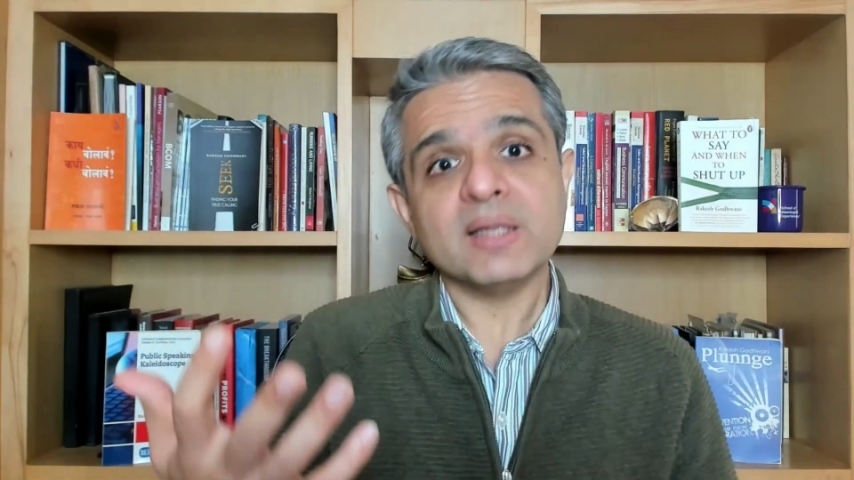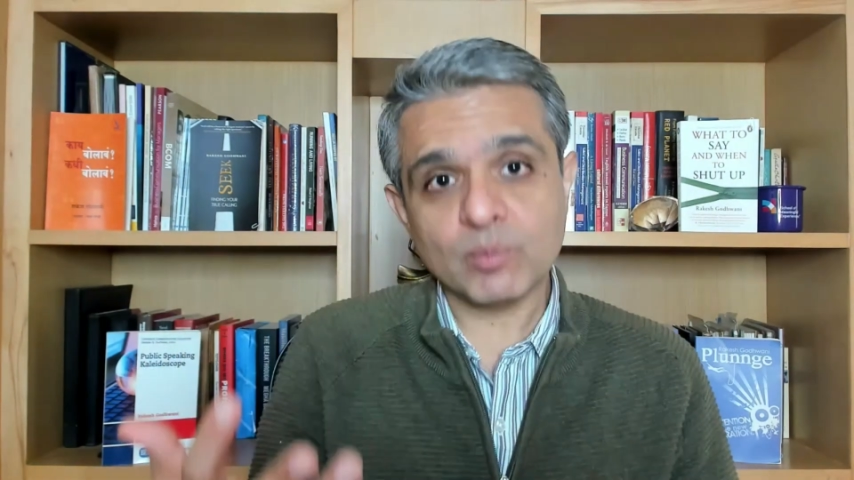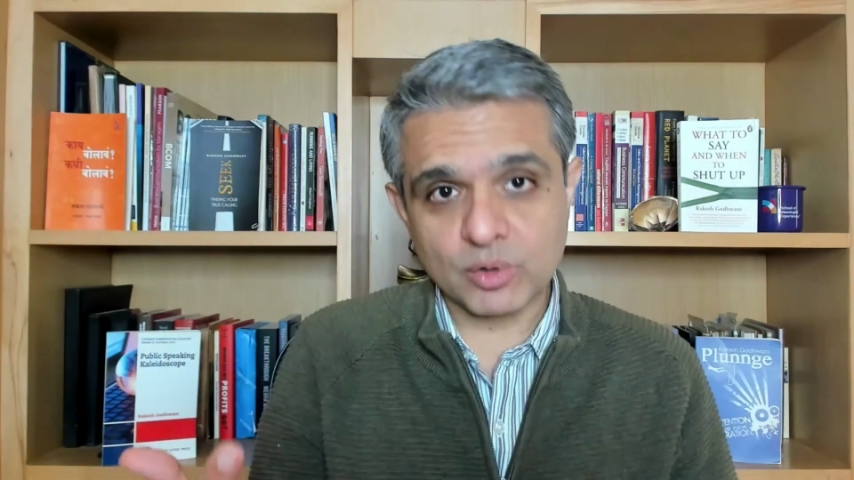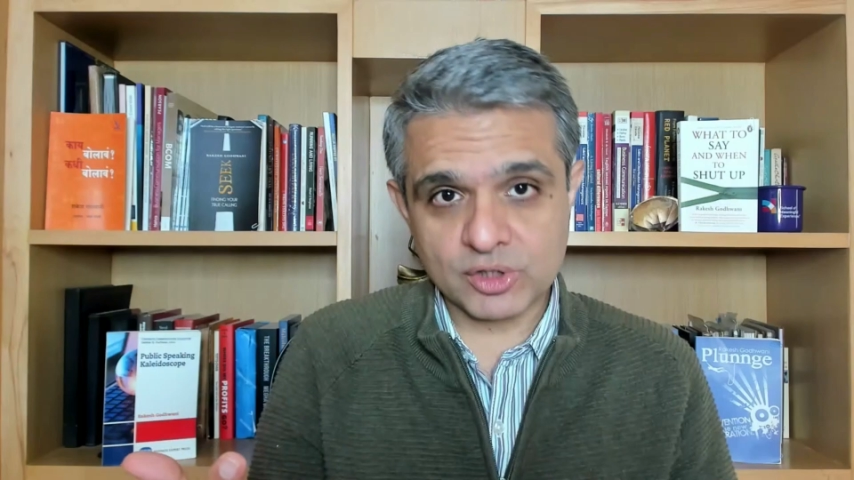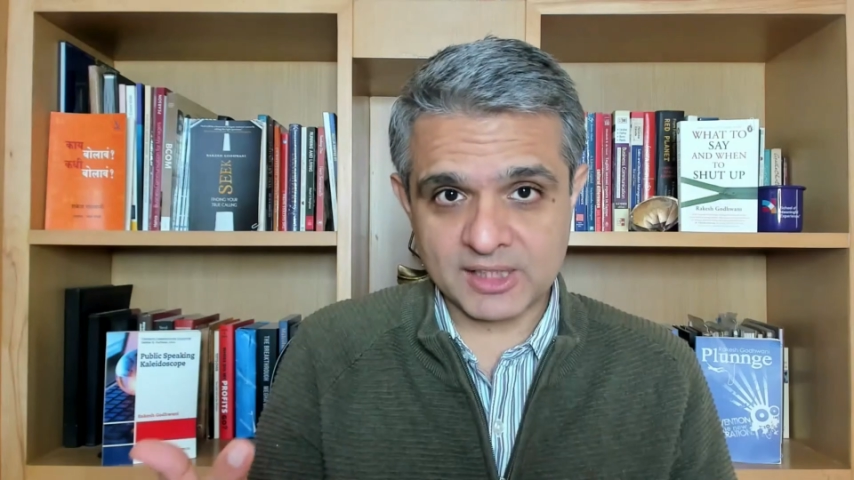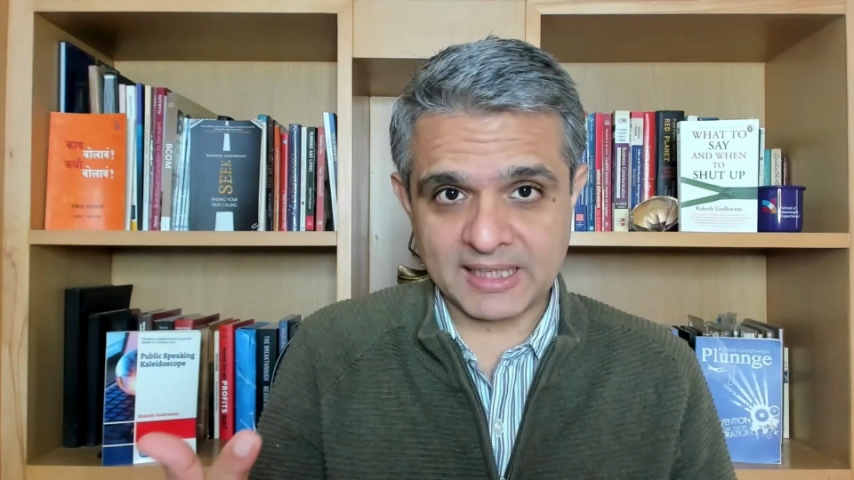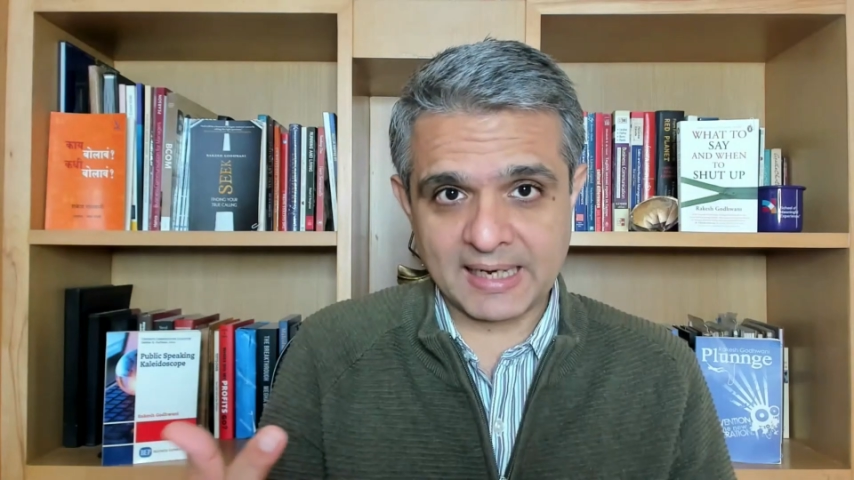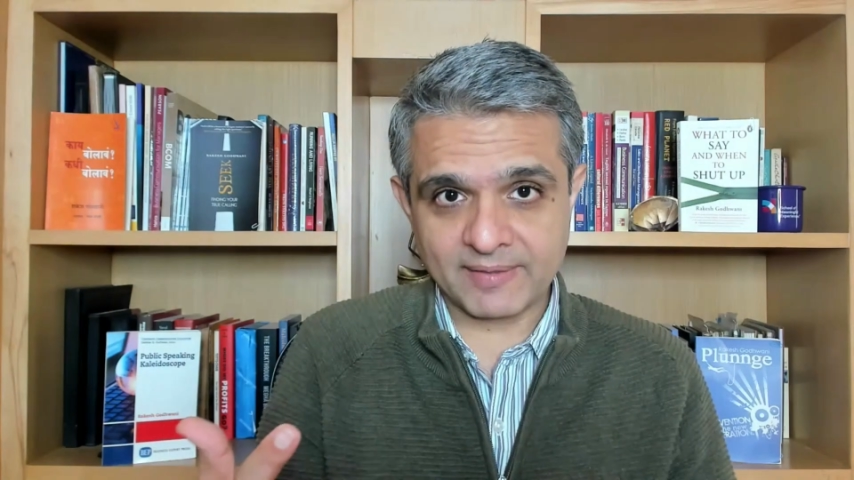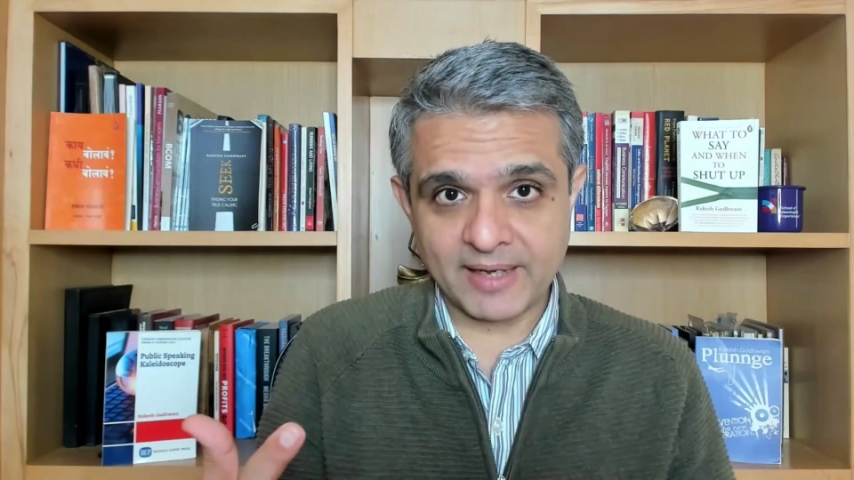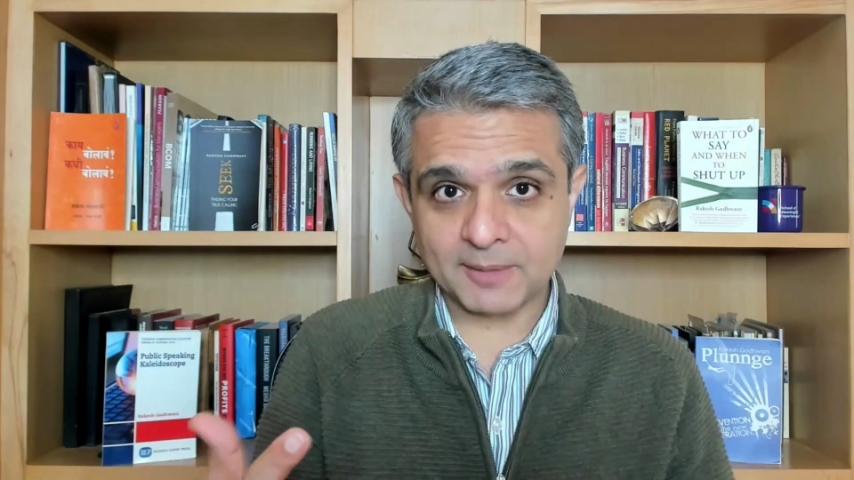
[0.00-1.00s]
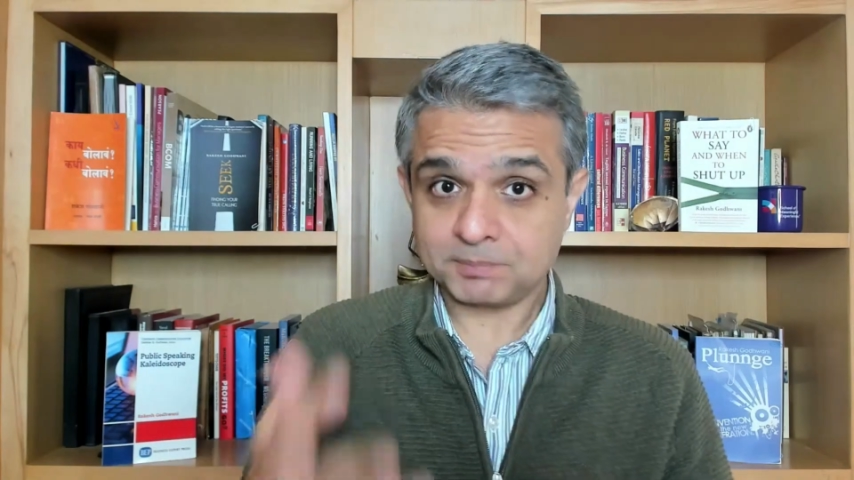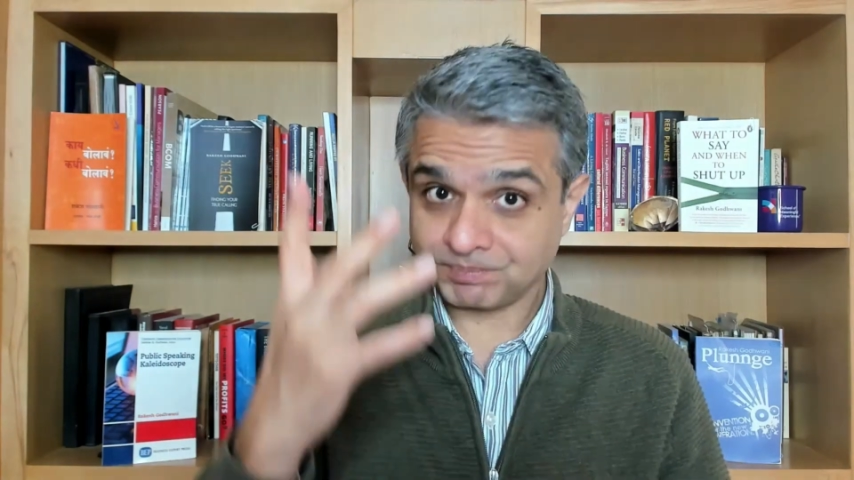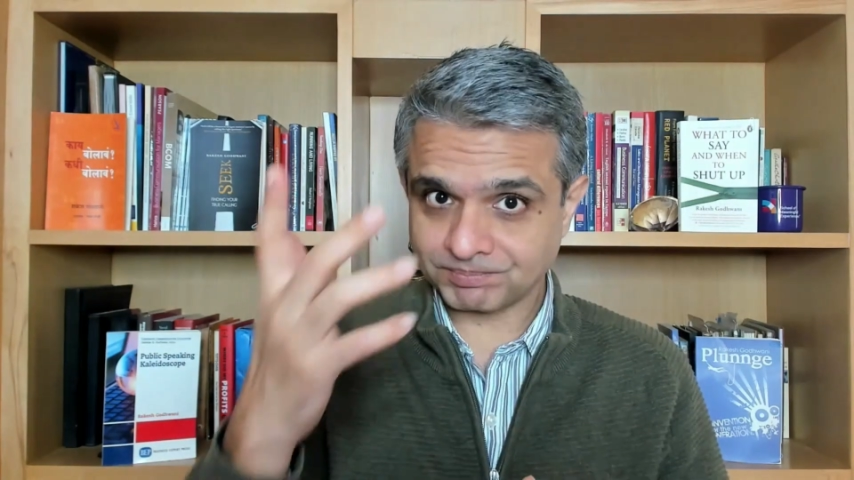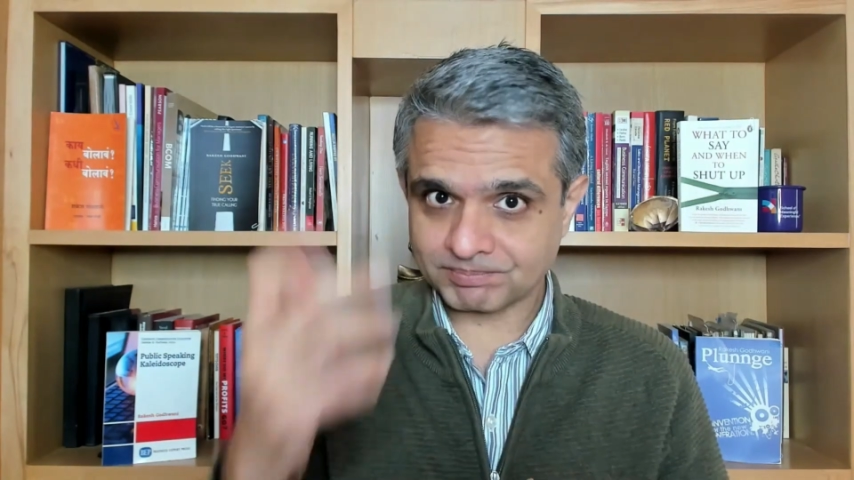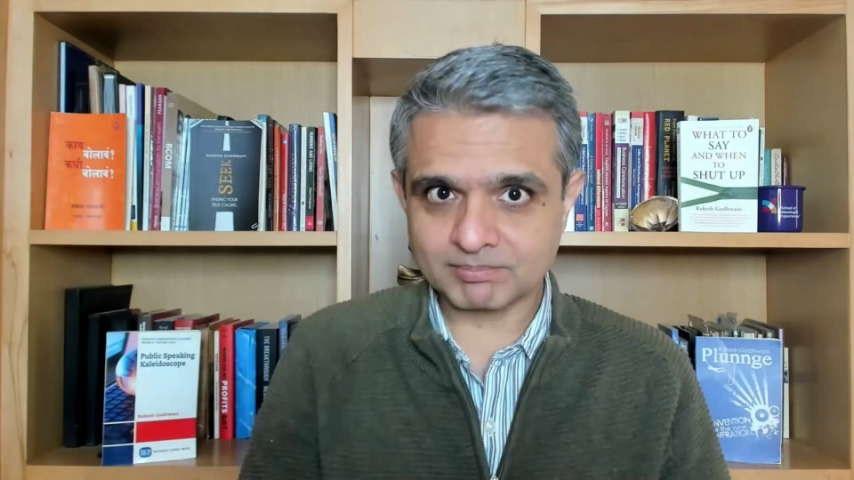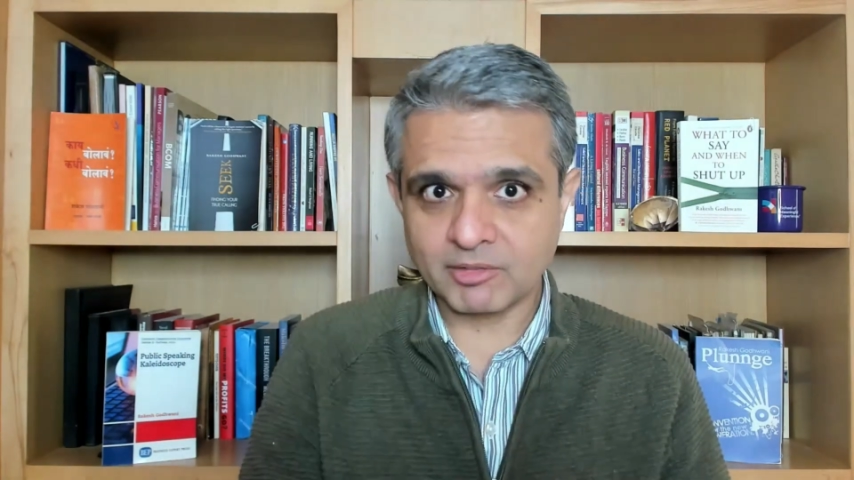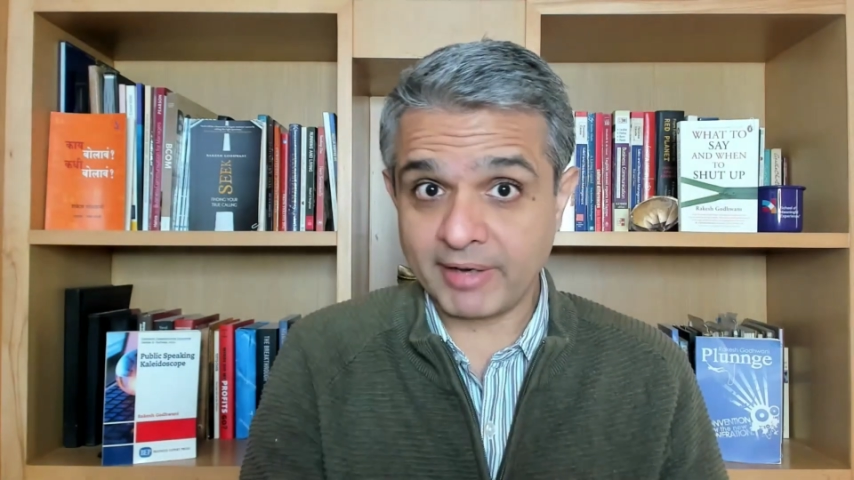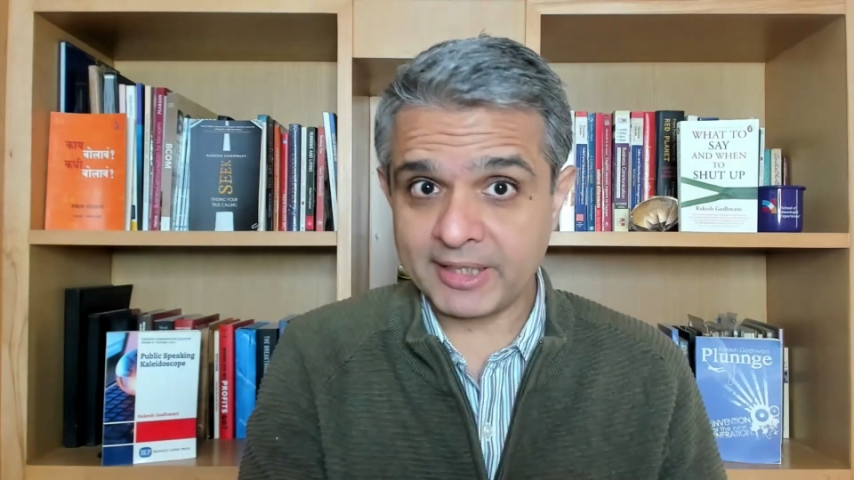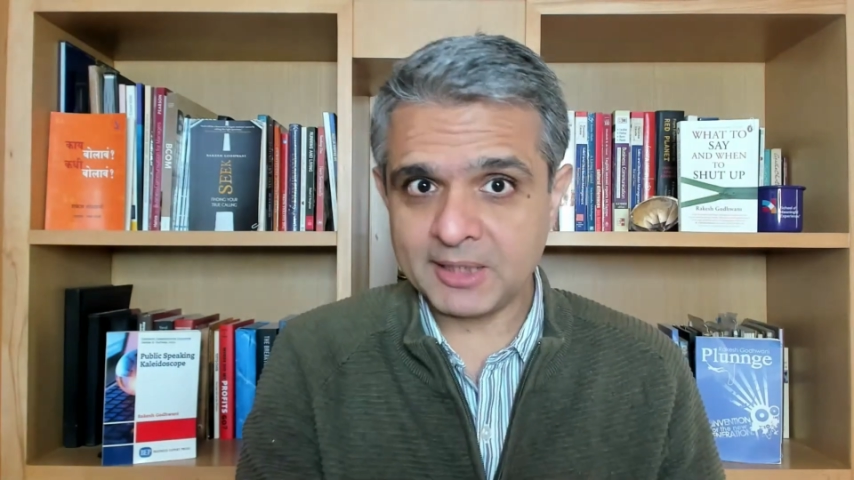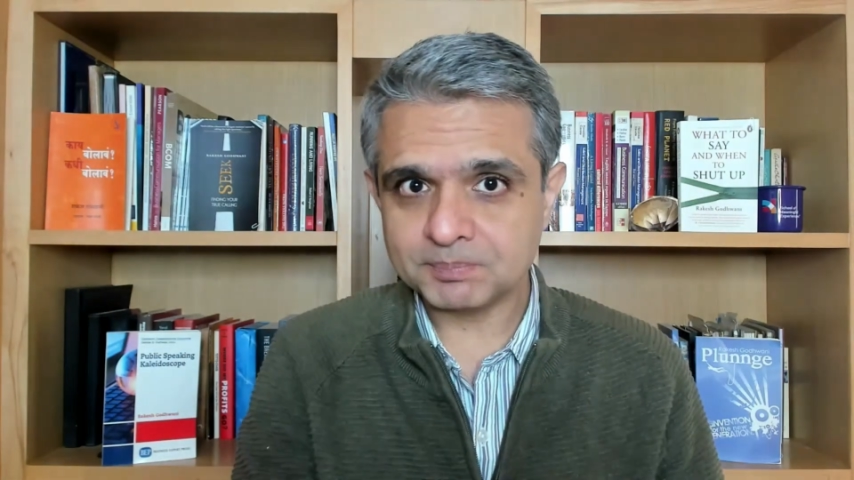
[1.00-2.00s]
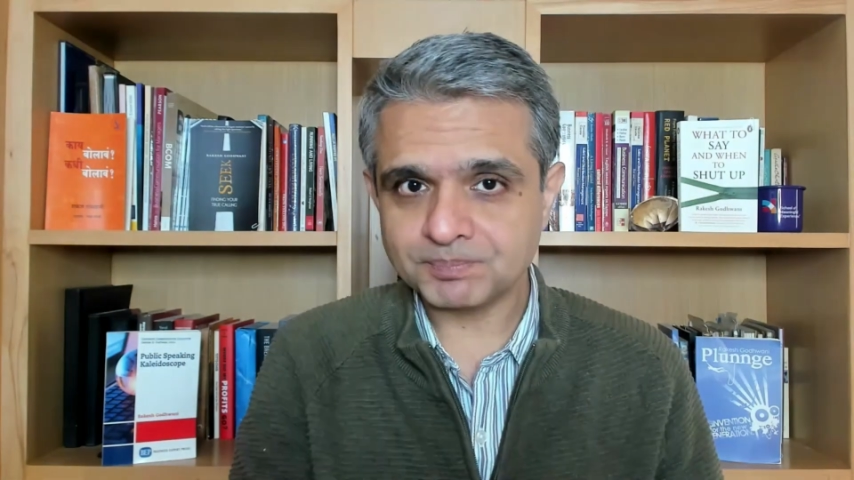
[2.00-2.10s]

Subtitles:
would say like that. Ready?